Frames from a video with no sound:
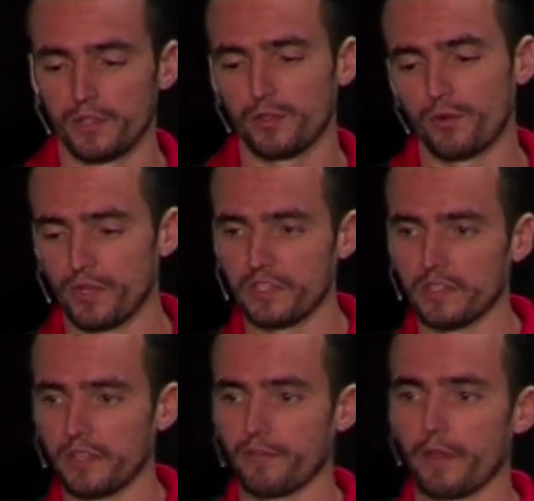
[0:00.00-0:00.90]
So
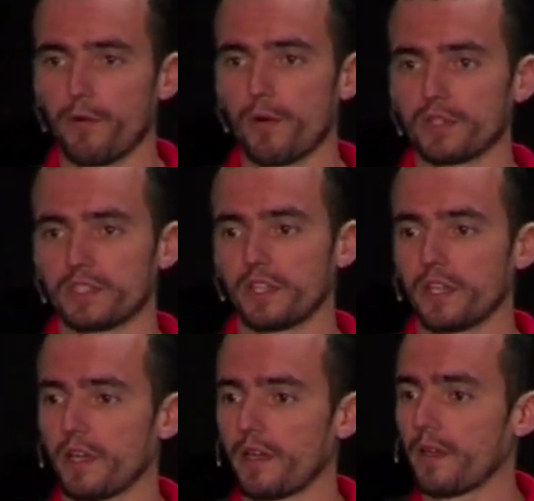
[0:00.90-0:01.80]
recently there was
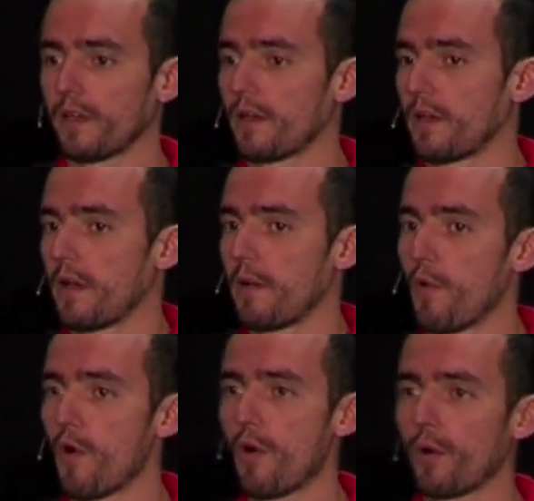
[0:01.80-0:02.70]
uh, a
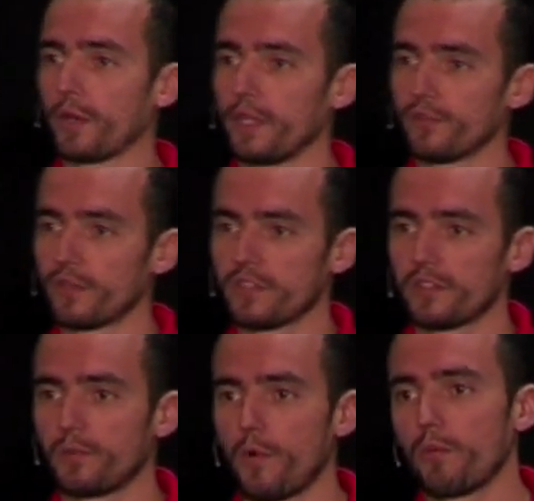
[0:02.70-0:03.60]
more interest
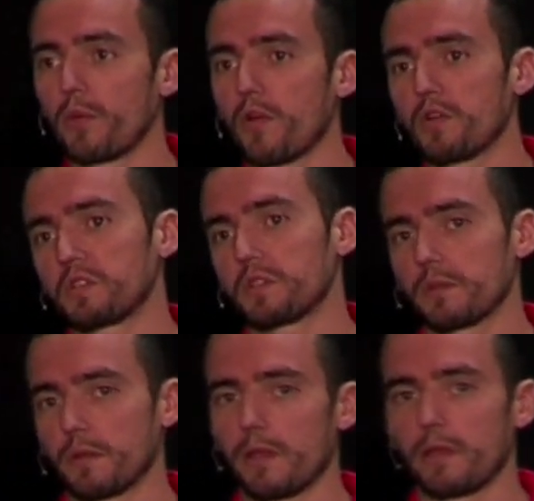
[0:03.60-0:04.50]
spawn
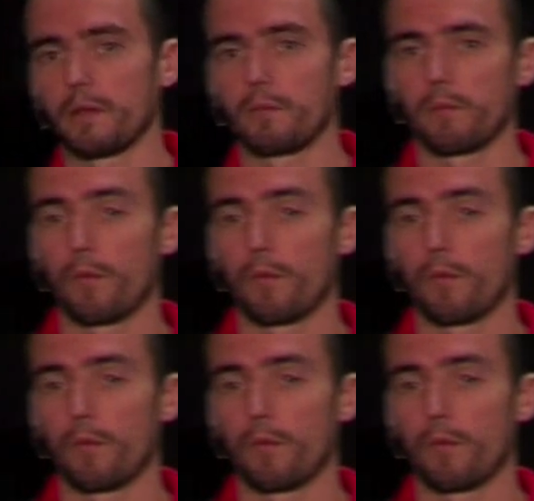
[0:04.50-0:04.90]
because uh,